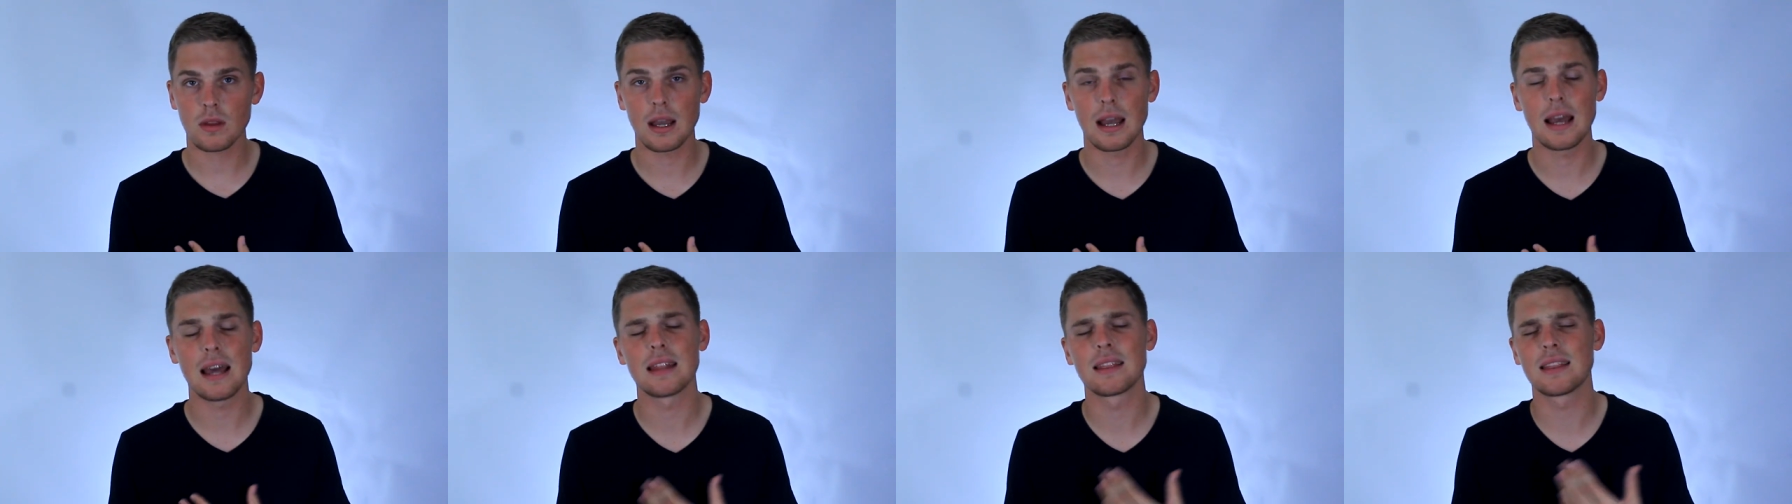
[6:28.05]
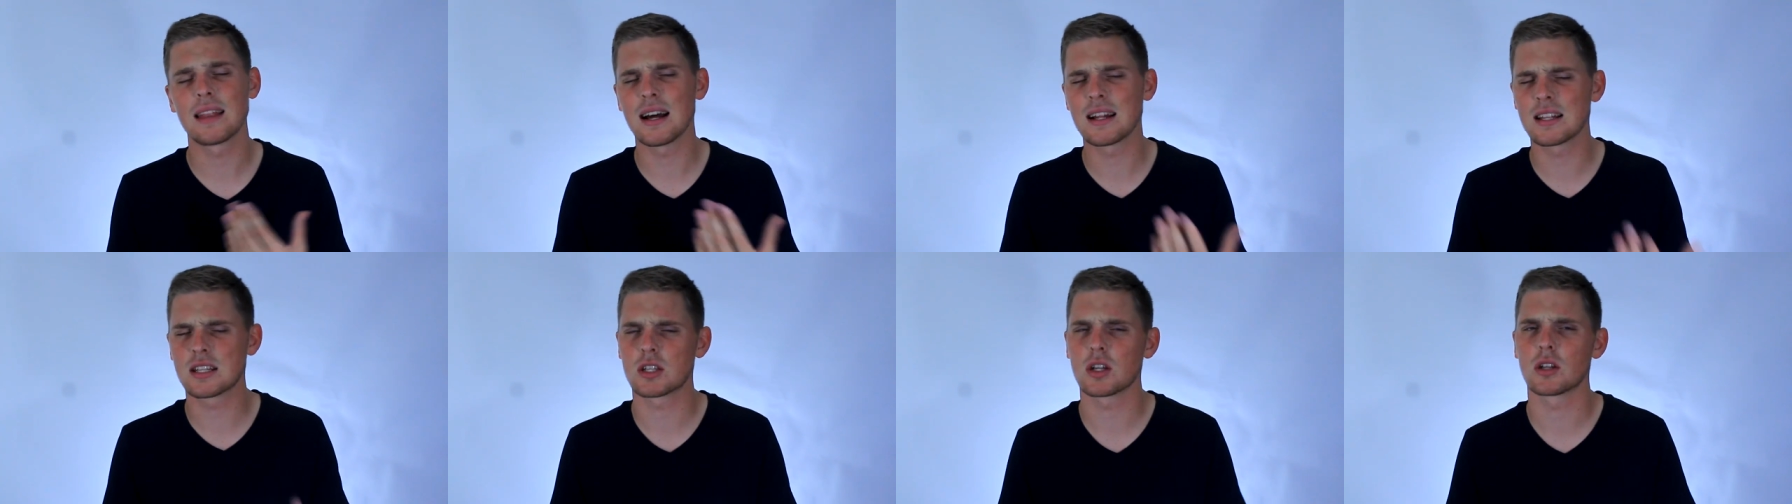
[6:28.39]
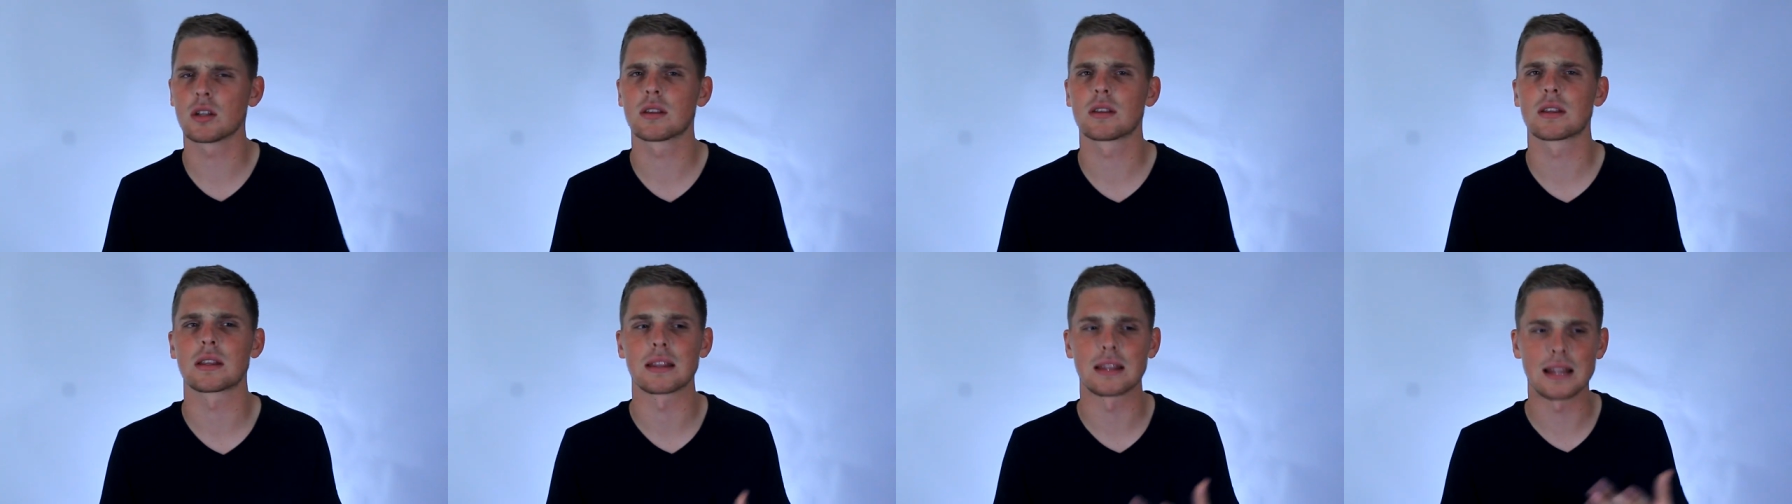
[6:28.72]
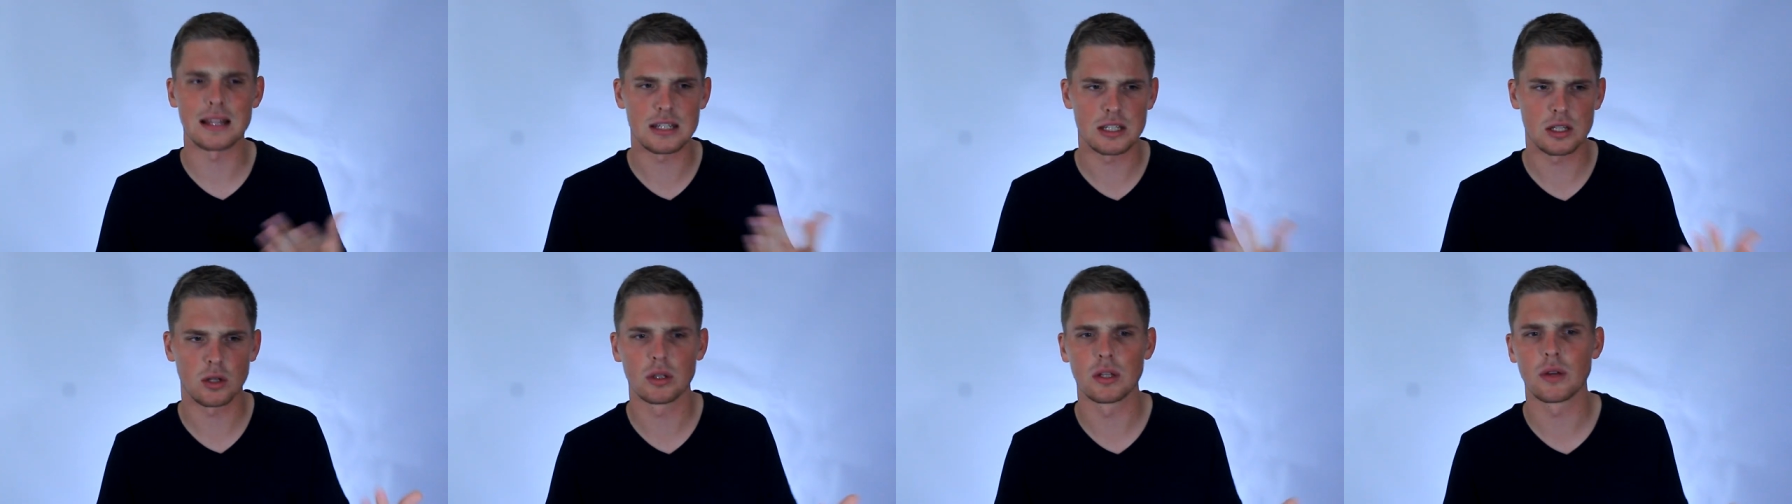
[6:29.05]
And that's
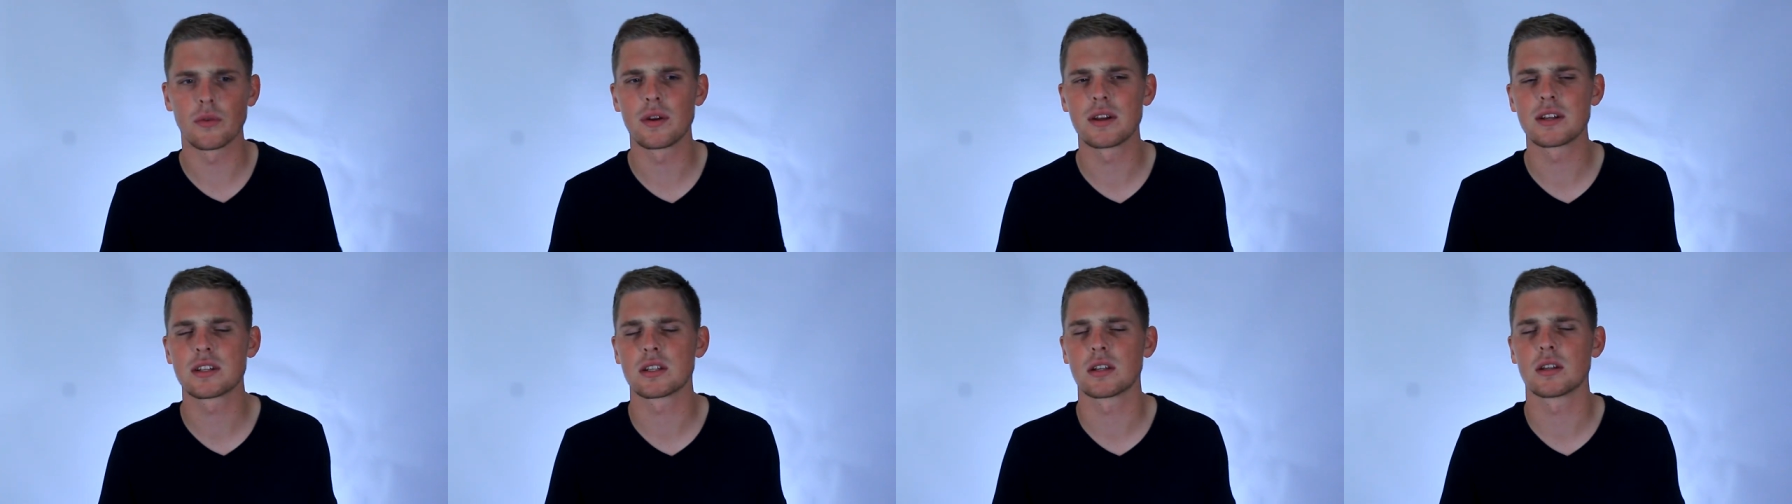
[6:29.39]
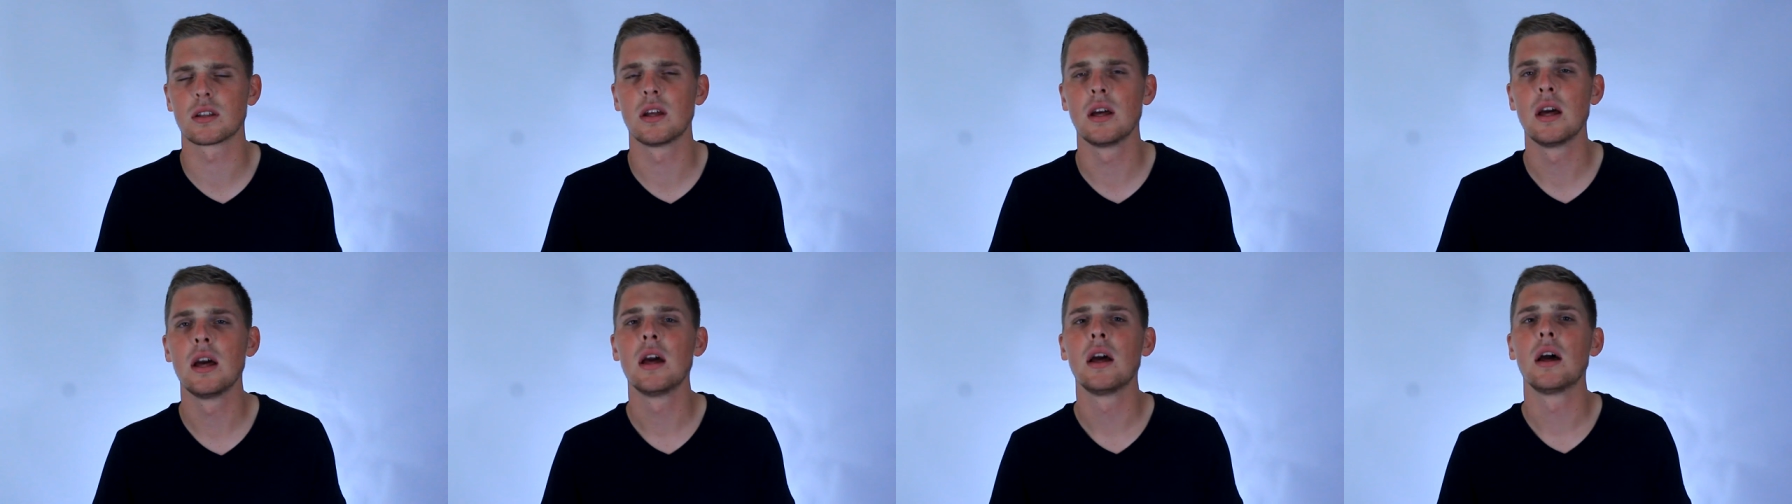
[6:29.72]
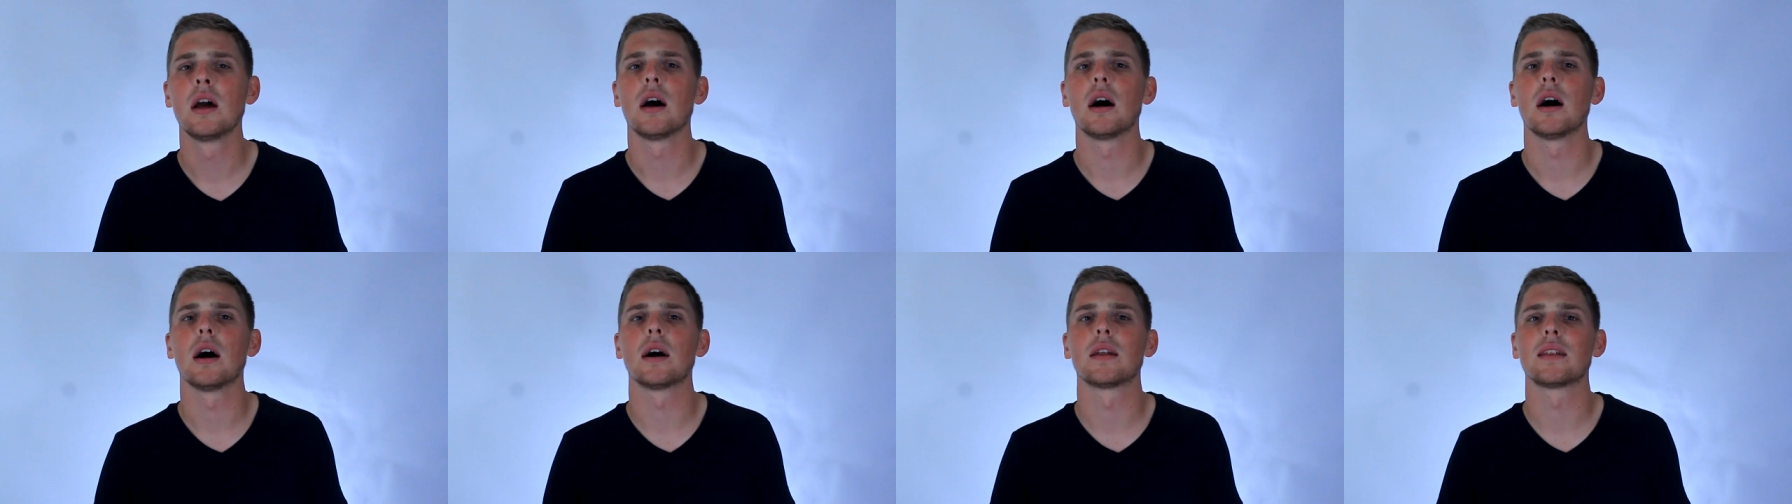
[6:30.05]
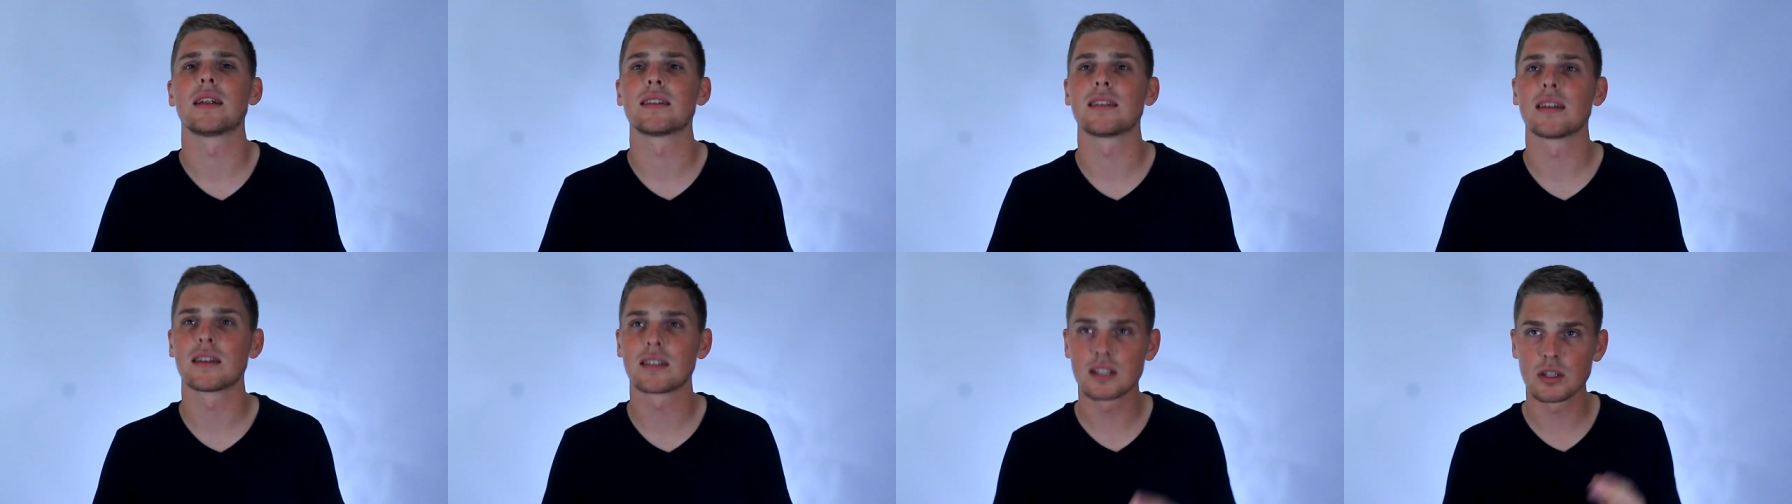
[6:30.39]
the only reason,
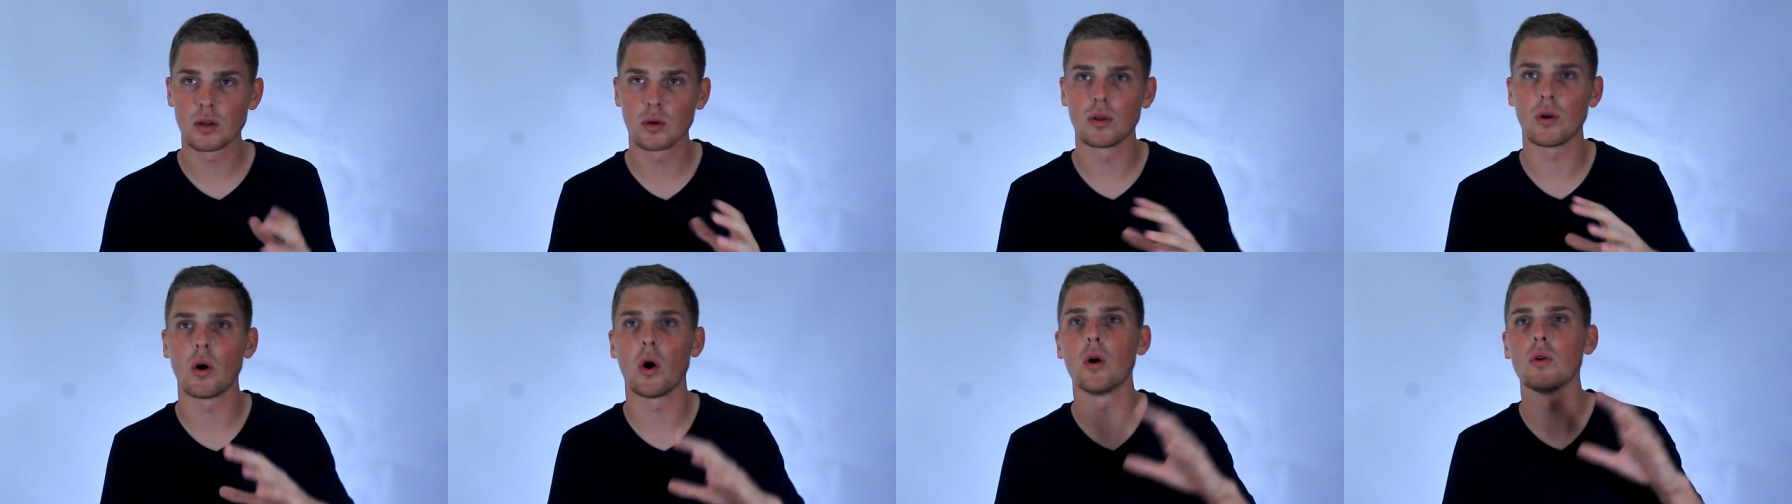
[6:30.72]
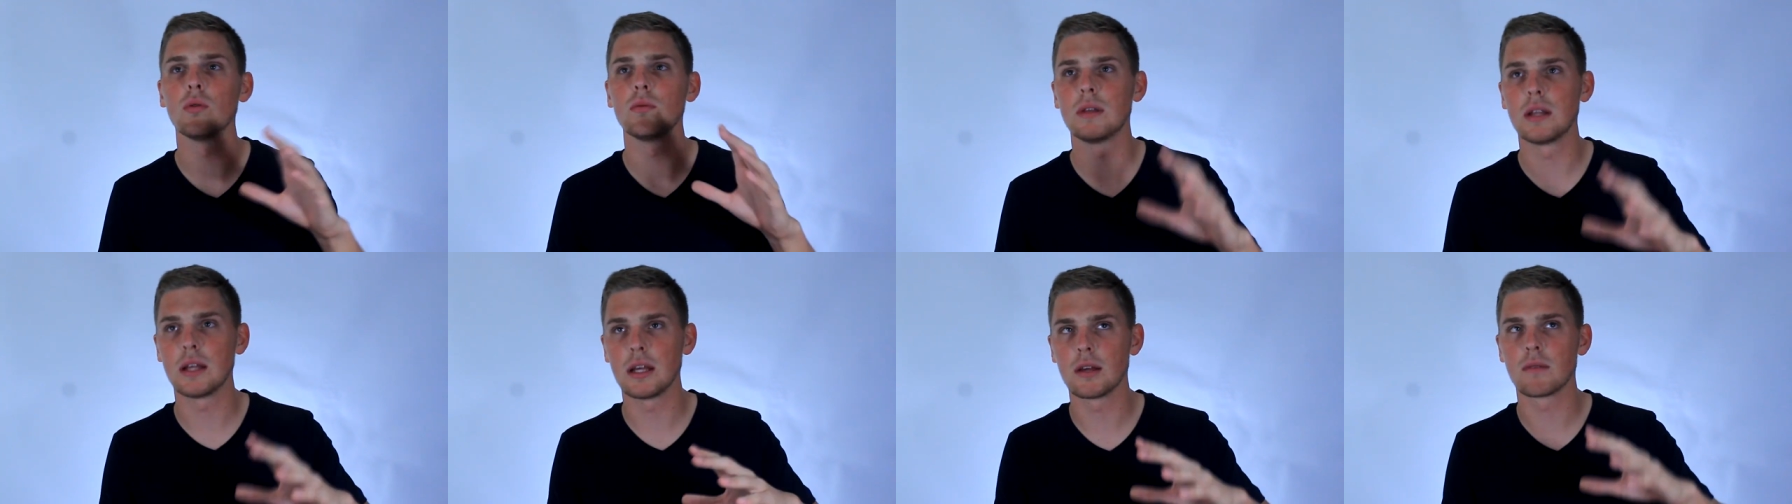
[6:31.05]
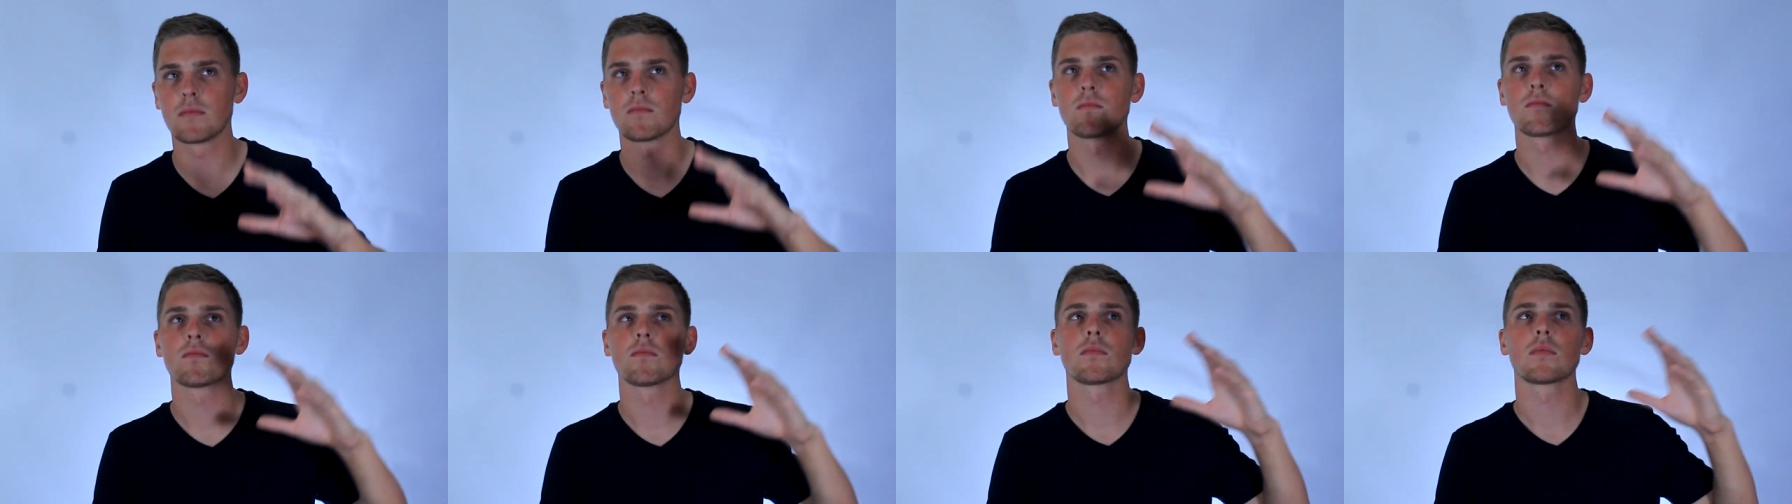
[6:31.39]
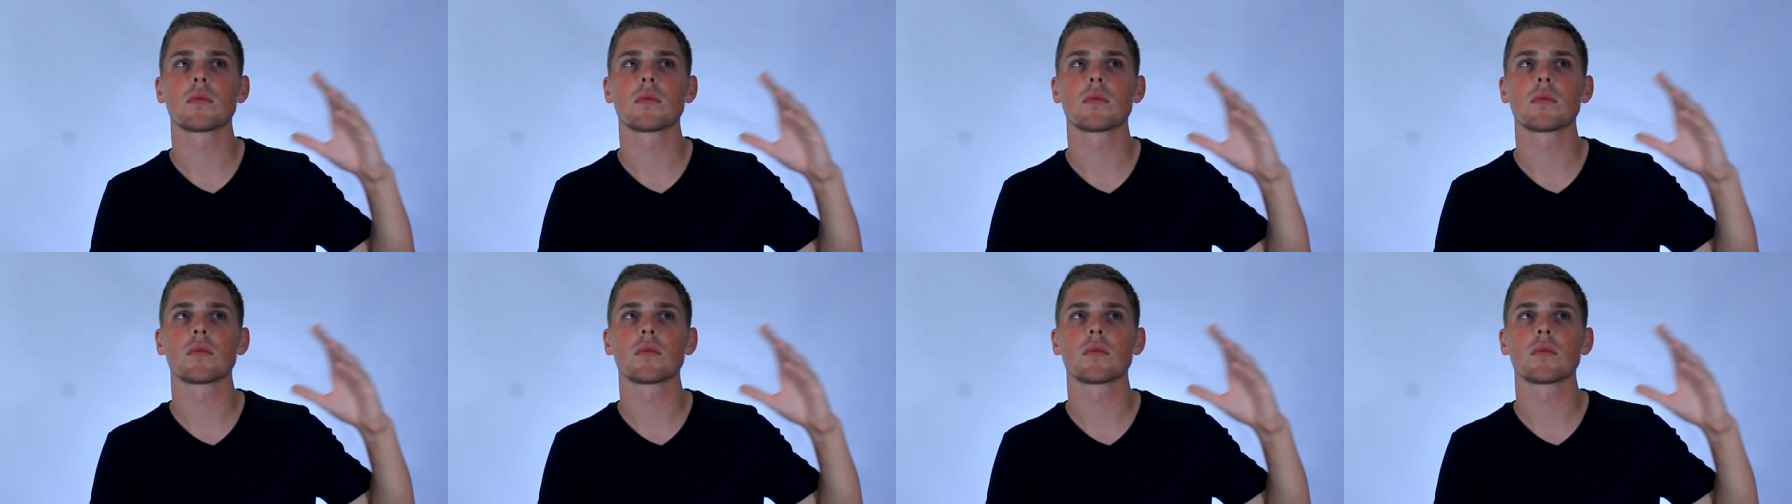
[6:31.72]
that's the only